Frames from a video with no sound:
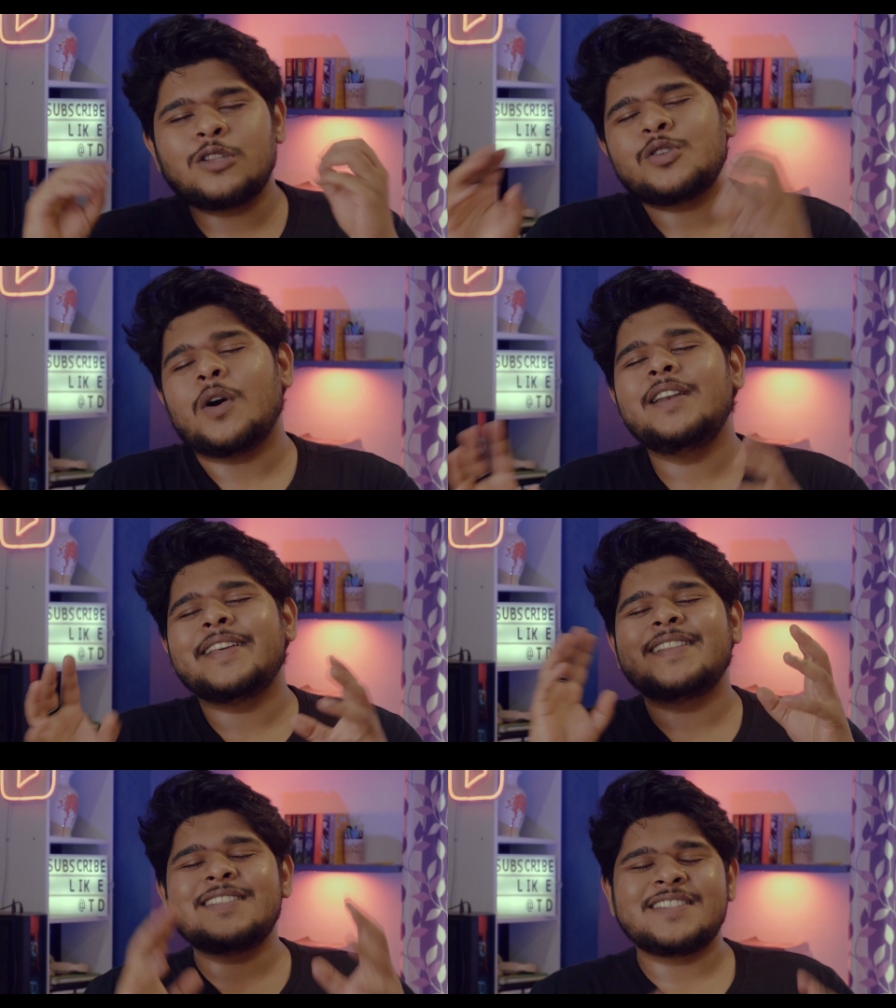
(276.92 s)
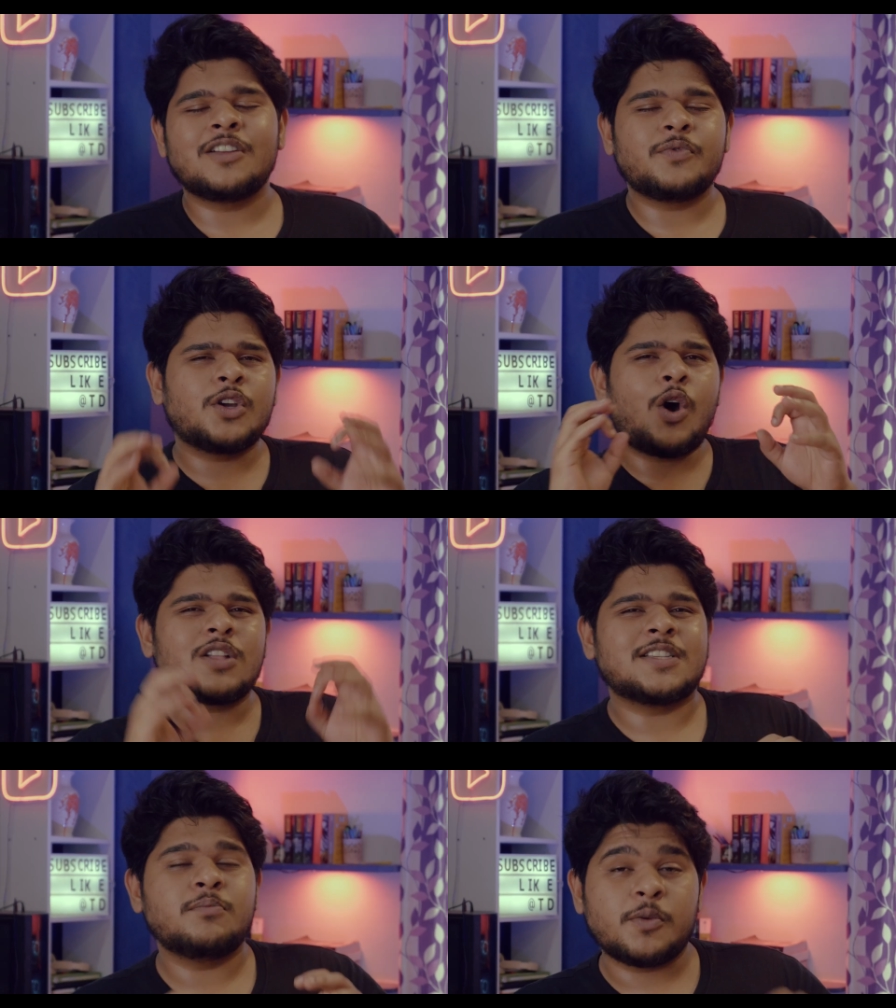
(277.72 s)
Also, earlier this year, we
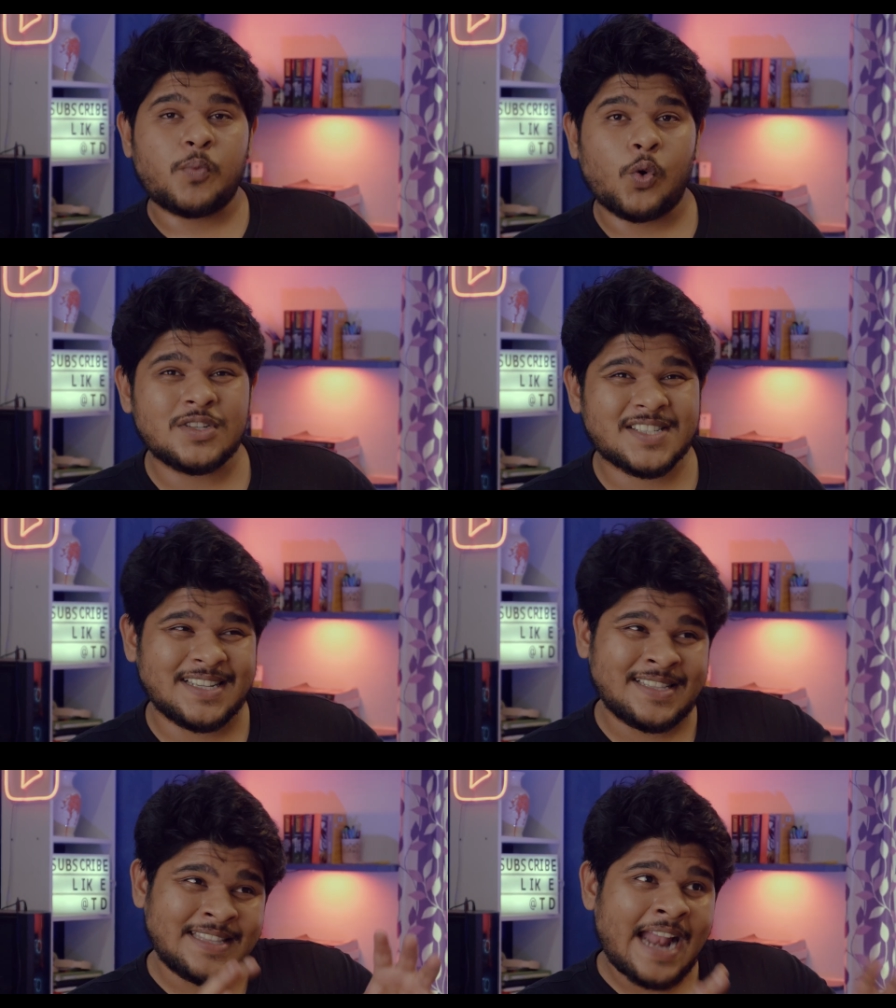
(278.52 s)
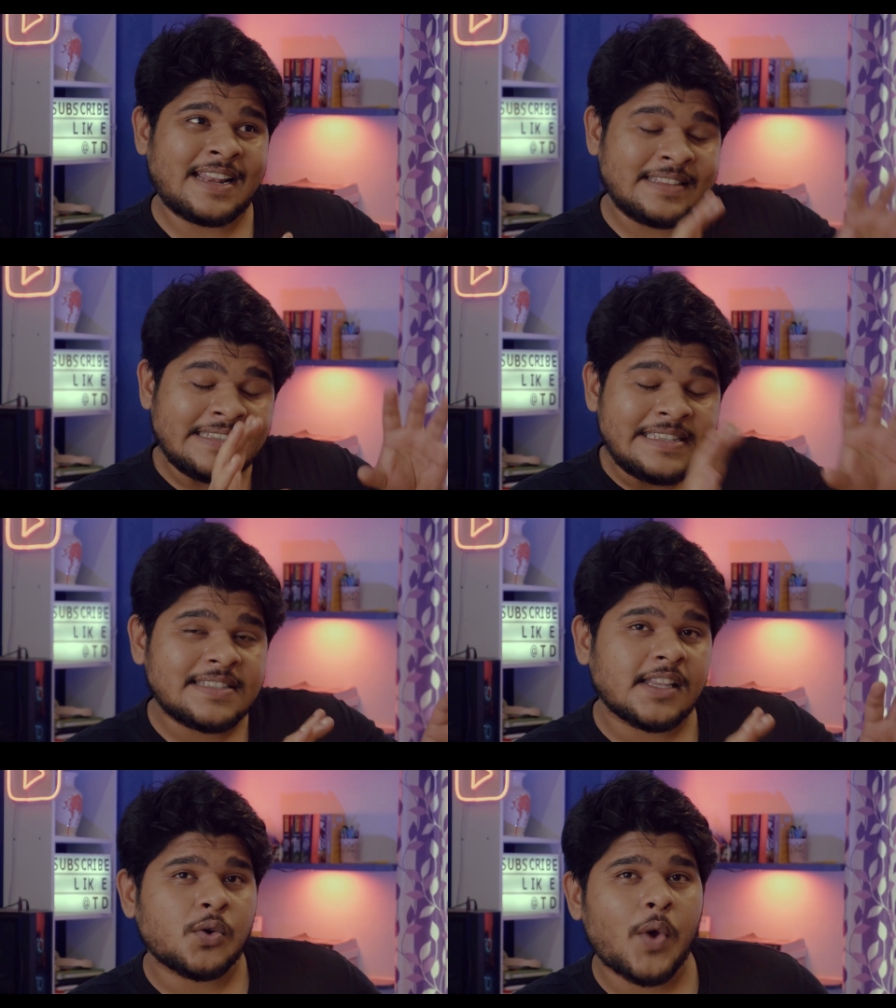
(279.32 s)
got some reports that
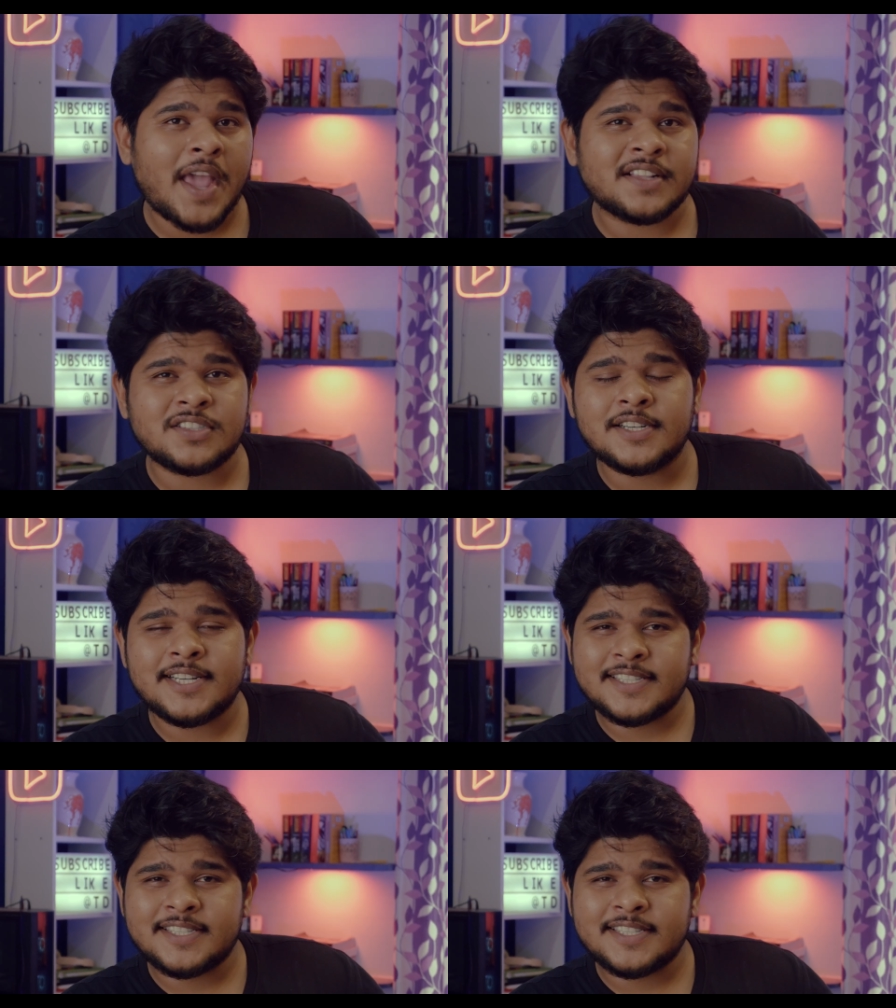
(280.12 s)
these new X3D